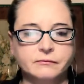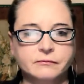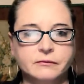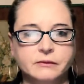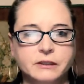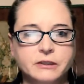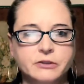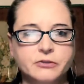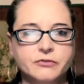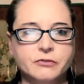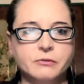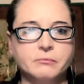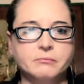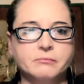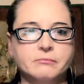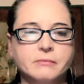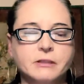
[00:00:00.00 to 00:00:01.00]
Leitrim?
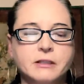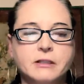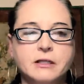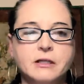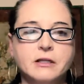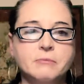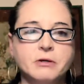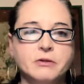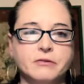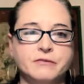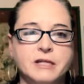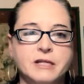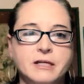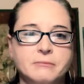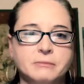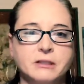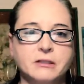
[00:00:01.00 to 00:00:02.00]
And then I'm out of
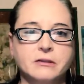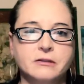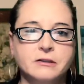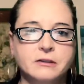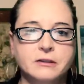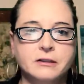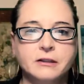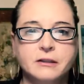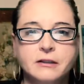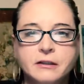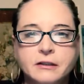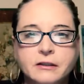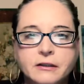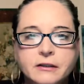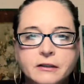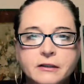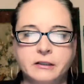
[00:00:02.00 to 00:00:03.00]
names.
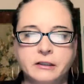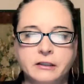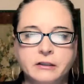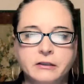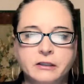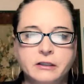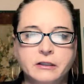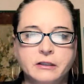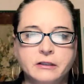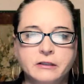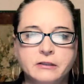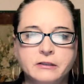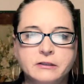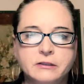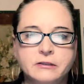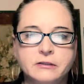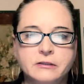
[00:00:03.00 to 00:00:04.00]
Here he
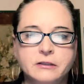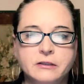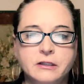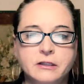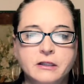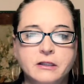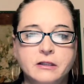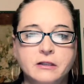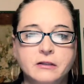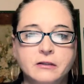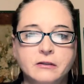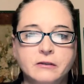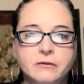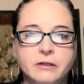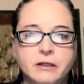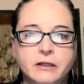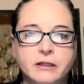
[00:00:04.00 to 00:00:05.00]
is, and he
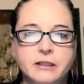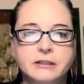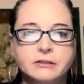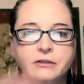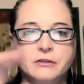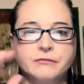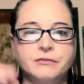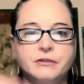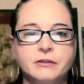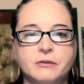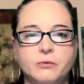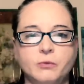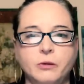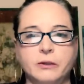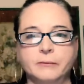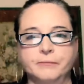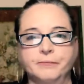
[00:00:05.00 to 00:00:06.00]
served in the
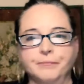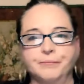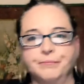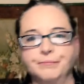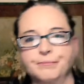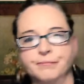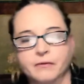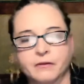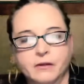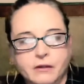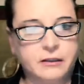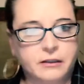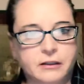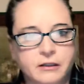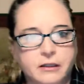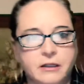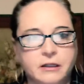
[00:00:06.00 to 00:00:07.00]
war.
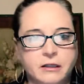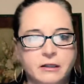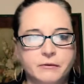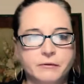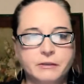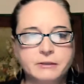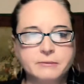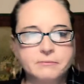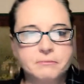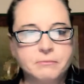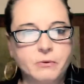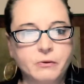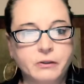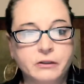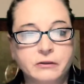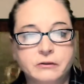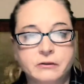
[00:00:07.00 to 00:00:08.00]
He was
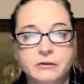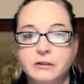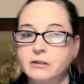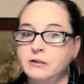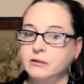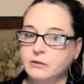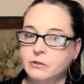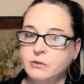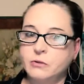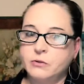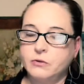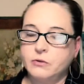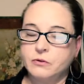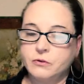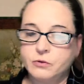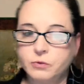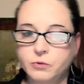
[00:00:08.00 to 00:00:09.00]
born
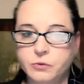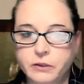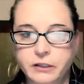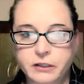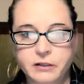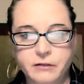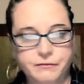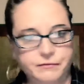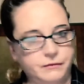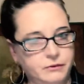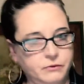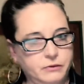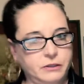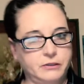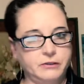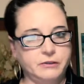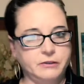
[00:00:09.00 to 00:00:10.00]
quite a few
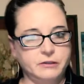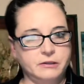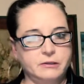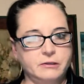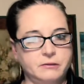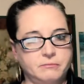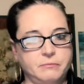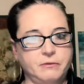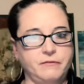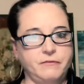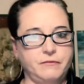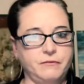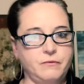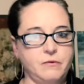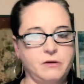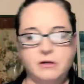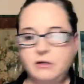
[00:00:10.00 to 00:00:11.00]
years
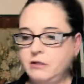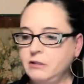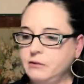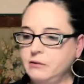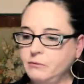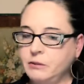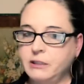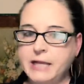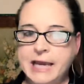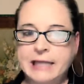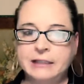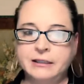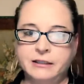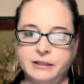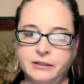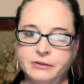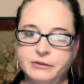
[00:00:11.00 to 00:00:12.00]
before, well, 8
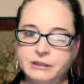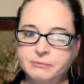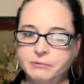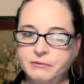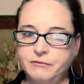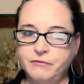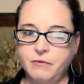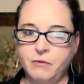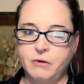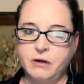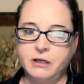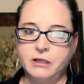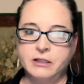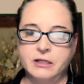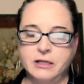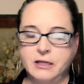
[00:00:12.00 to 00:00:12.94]
years before